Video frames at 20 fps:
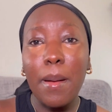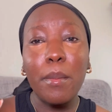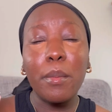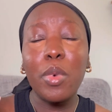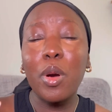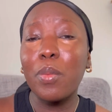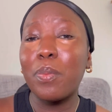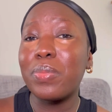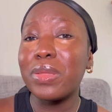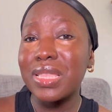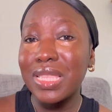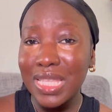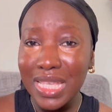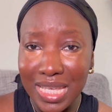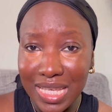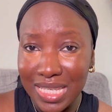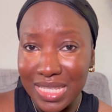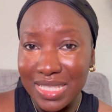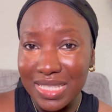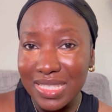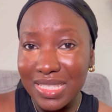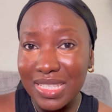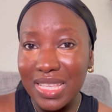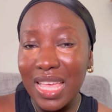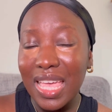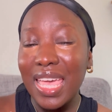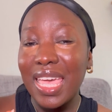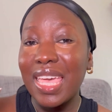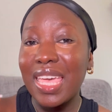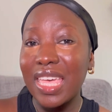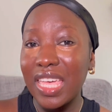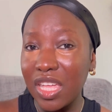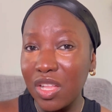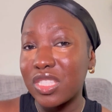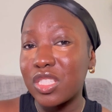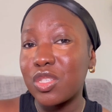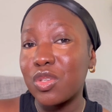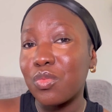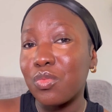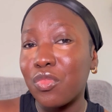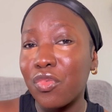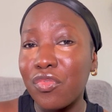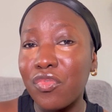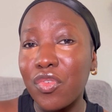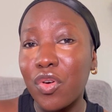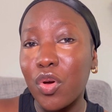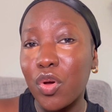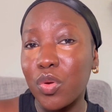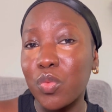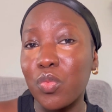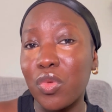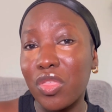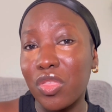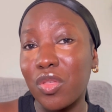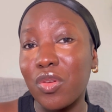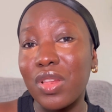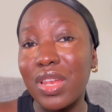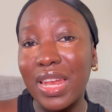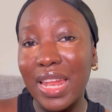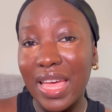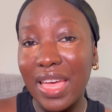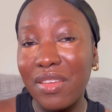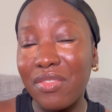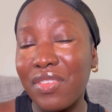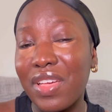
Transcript: but please heal to move on with your life.